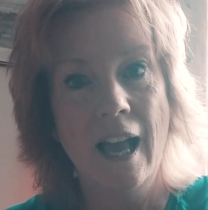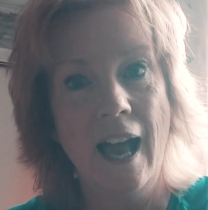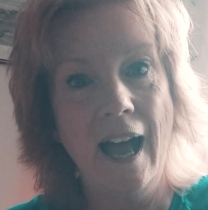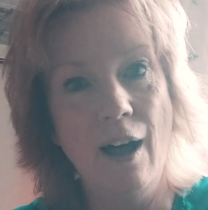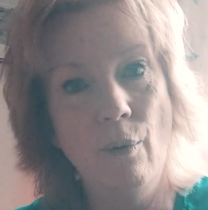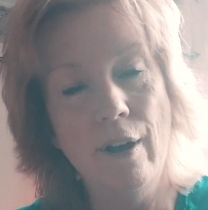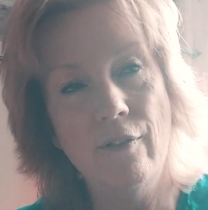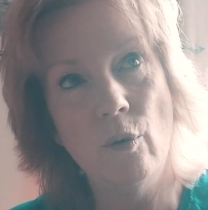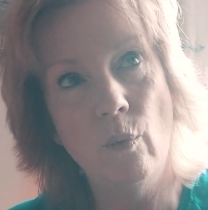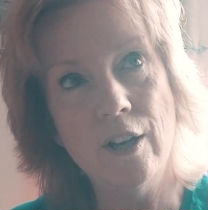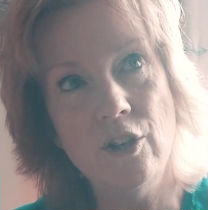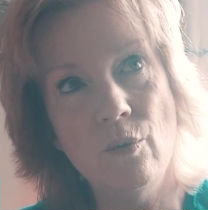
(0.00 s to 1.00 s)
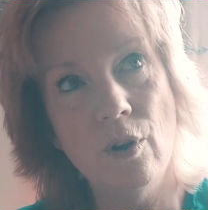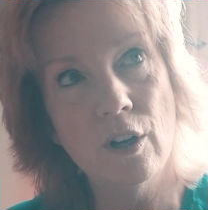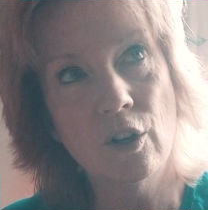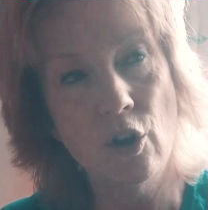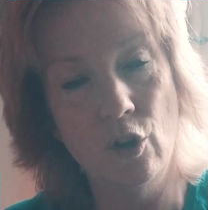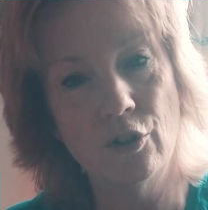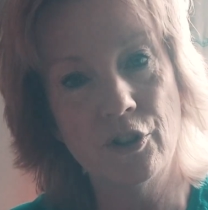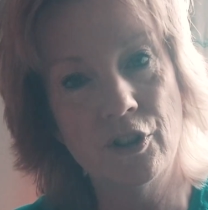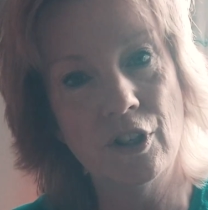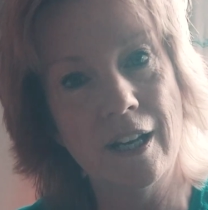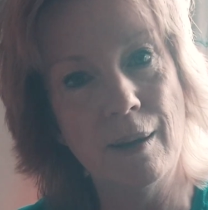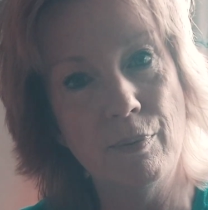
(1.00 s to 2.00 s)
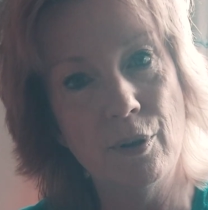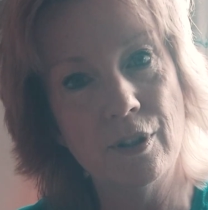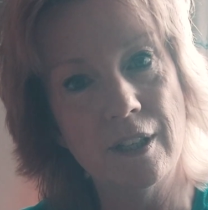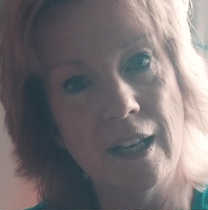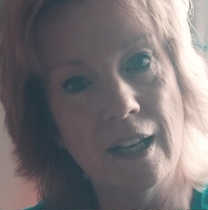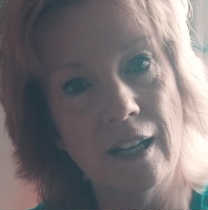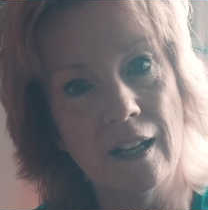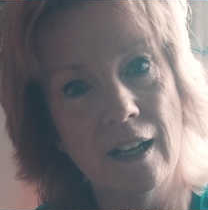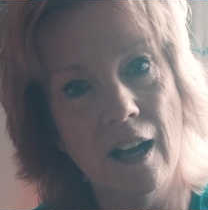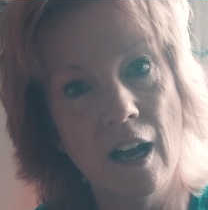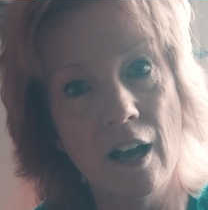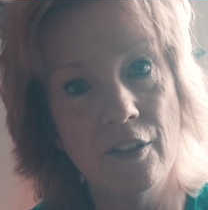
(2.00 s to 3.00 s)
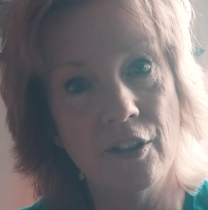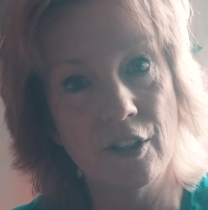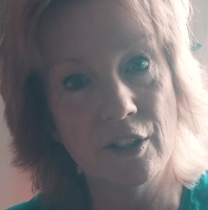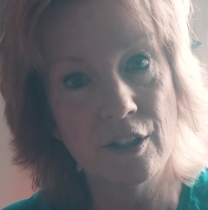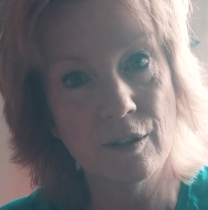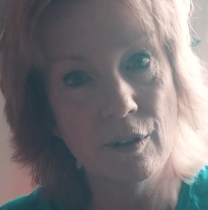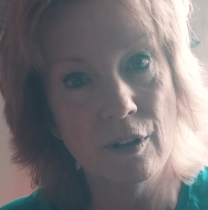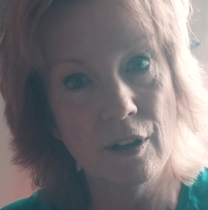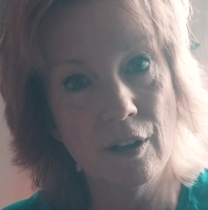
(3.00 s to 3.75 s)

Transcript: However, when you are constantly putting others'